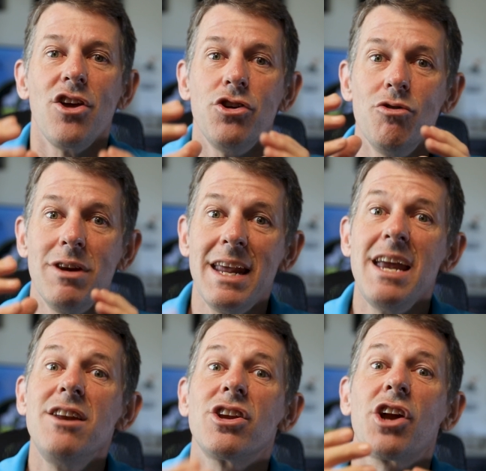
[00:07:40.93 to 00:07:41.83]
You
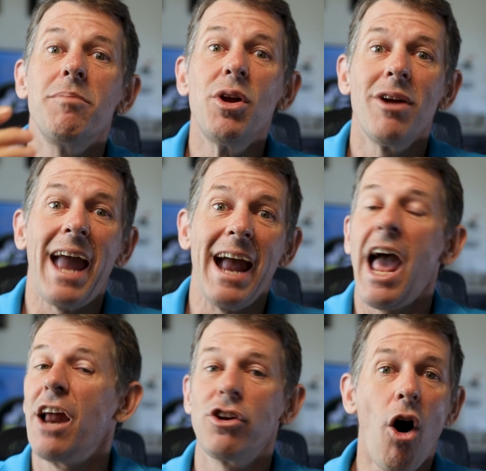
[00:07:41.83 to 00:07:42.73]
need to
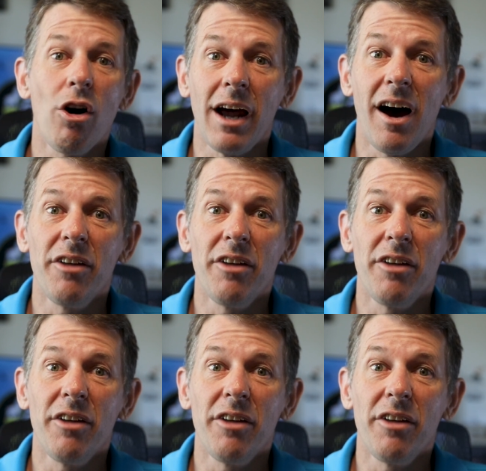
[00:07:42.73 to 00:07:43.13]
communicate and talk to